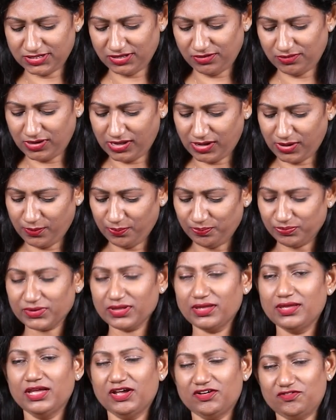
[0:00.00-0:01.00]
to you now.
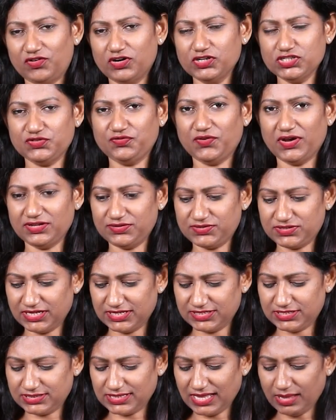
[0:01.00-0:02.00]
Verse 5
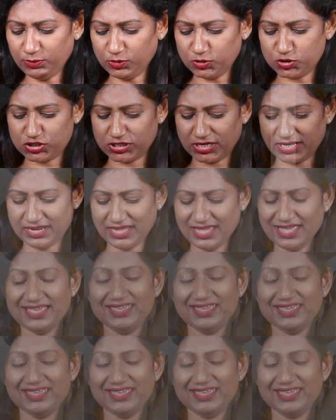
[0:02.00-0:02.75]
says, Samuel said,